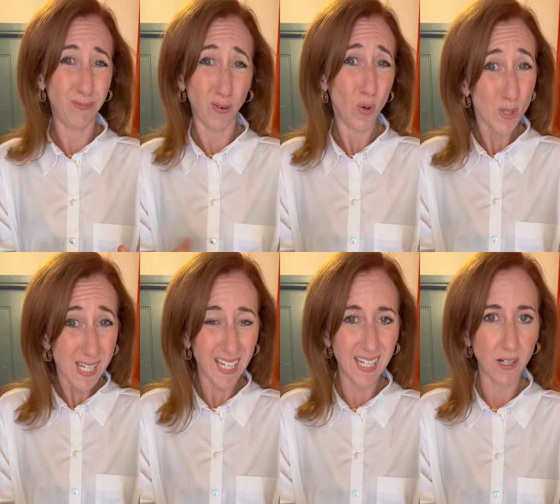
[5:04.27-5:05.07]

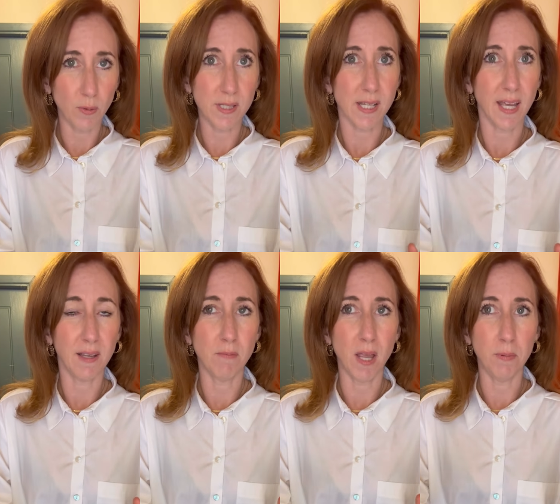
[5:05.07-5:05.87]
14, I would say,
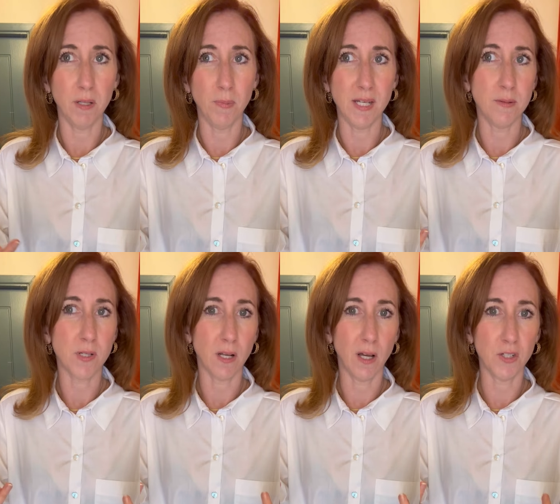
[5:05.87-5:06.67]
and maybe the medium
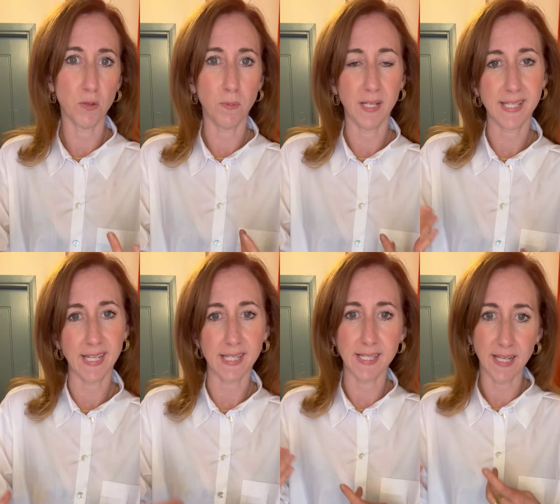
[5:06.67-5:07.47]
to large would be a
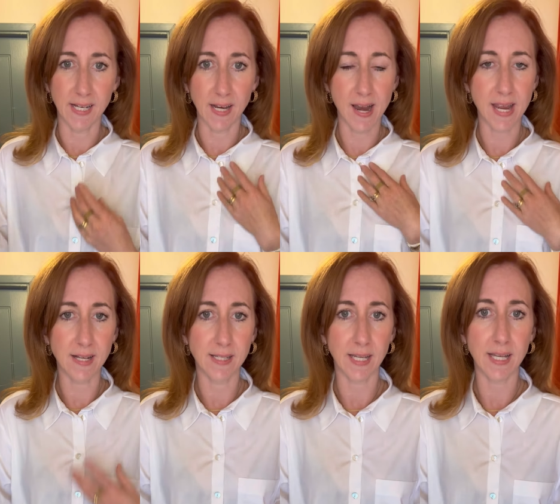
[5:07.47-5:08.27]
16 and an
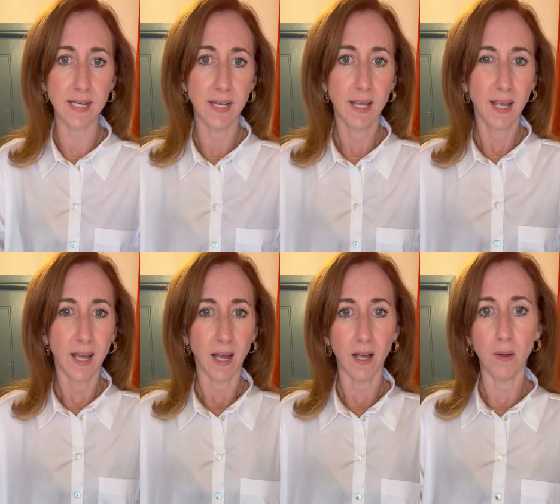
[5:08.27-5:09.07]
18.
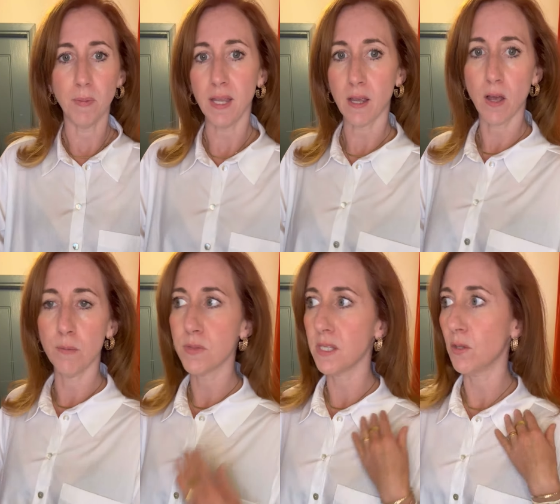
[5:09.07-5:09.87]
It
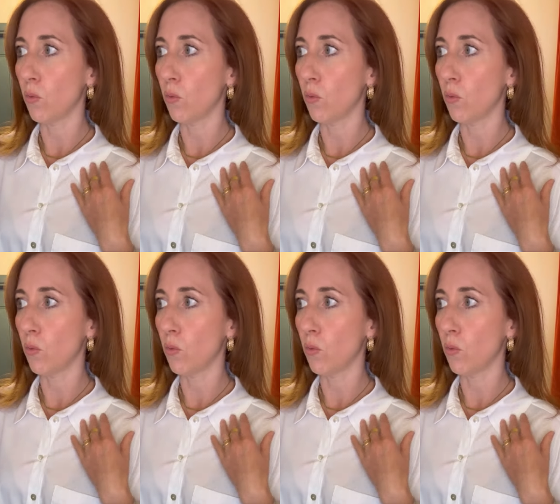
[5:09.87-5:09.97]
comes in the